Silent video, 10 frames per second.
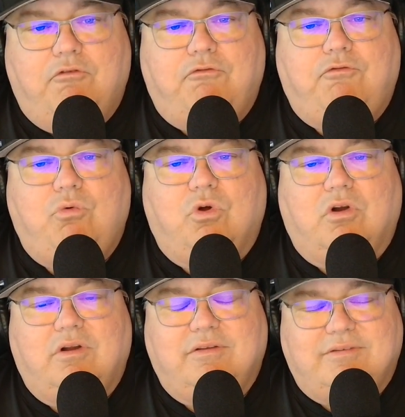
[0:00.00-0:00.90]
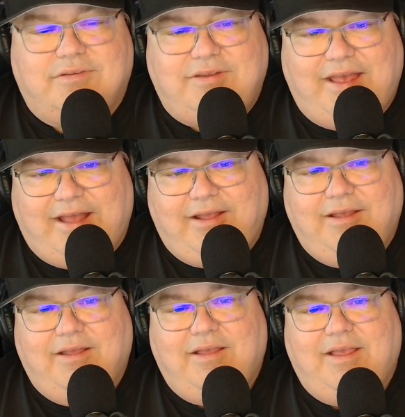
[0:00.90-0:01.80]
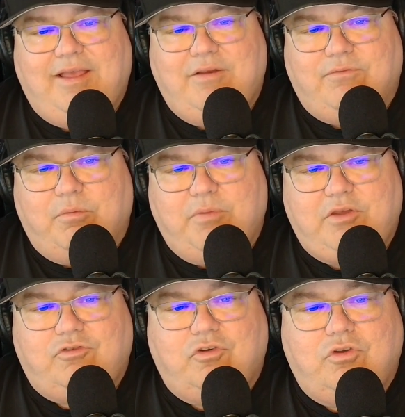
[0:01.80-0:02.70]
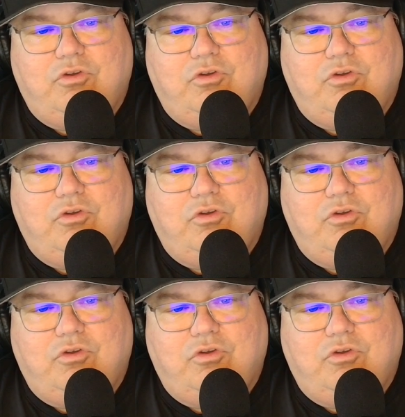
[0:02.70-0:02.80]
for tech information